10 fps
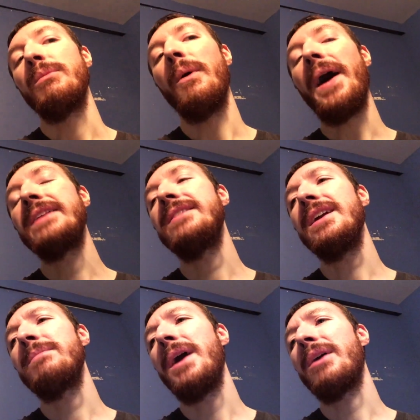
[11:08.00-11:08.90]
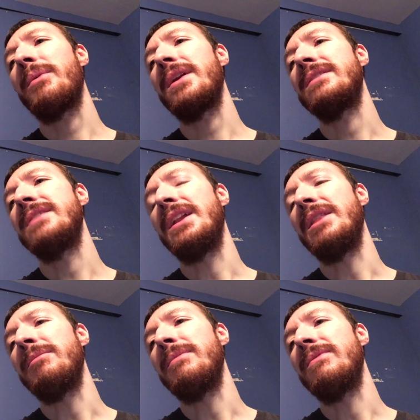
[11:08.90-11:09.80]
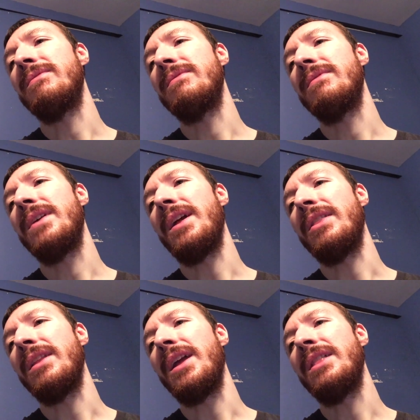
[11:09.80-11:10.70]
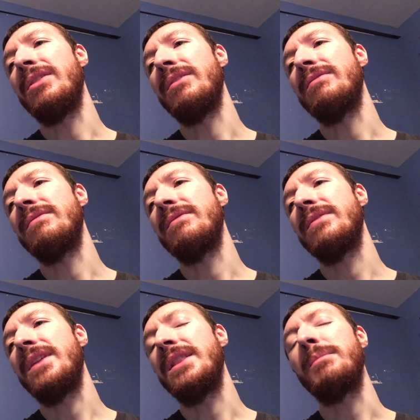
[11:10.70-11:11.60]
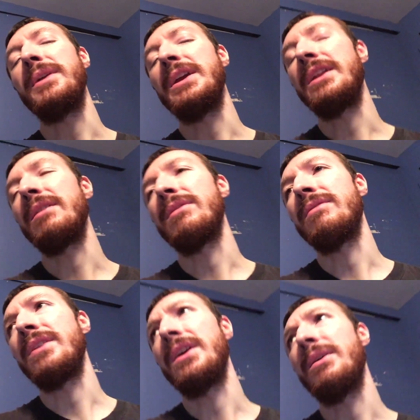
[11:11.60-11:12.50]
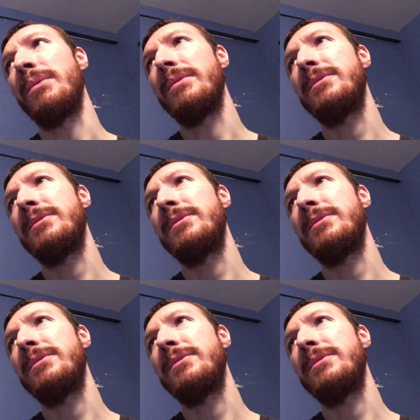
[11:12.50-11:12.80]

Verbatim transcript: Well, I take back what I said in the, in, in the, in the beginning of the video.